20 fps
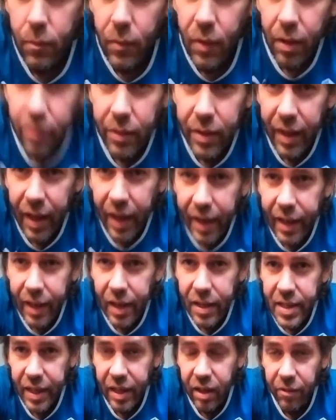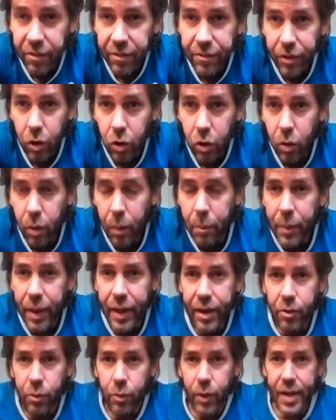Okay, I'm going to take a full
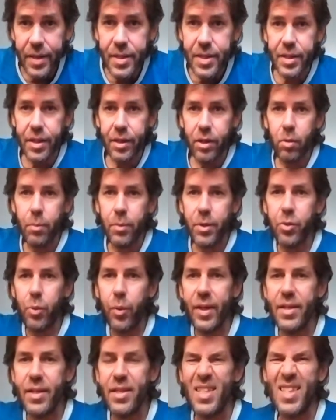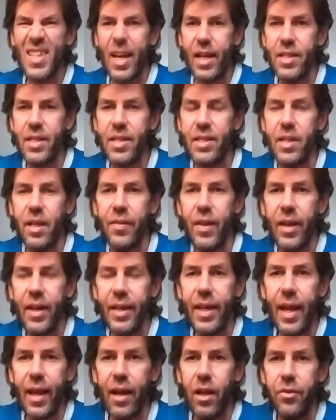minute rest here between sets, and then
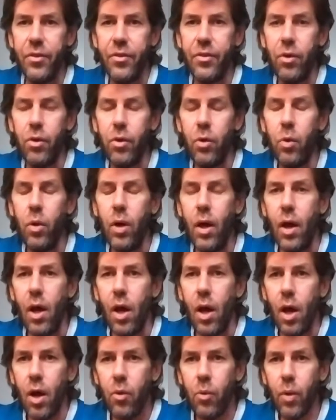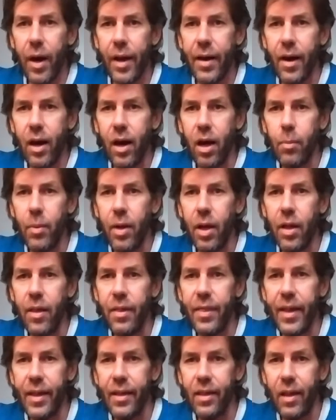again I'll do right arm,
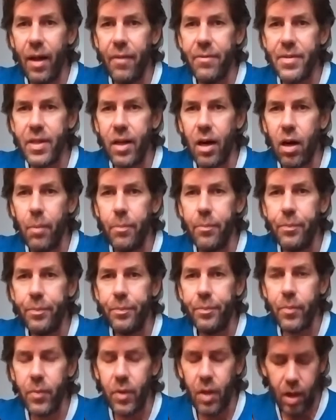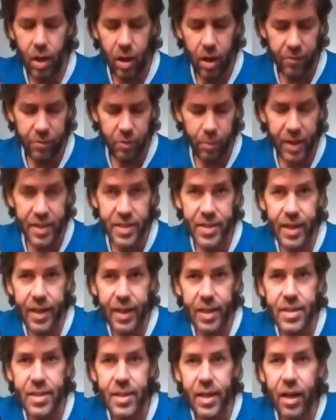then left arm for my
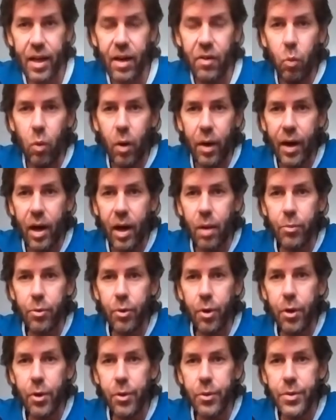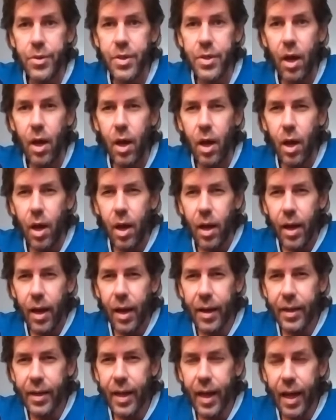second set of one-arm rows. And
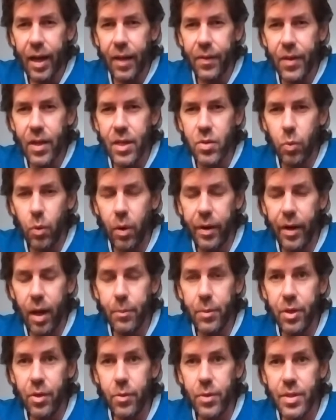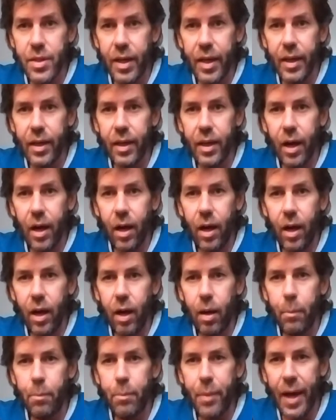again, in this one, I'm using
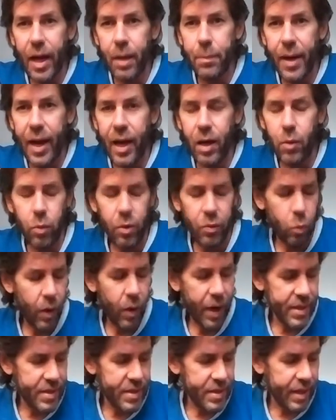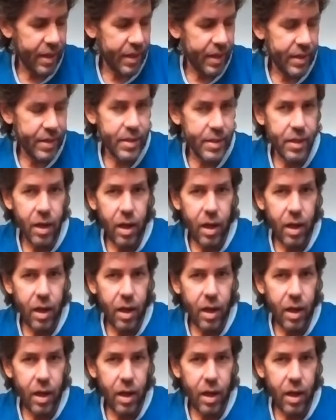a backpack with weights in it.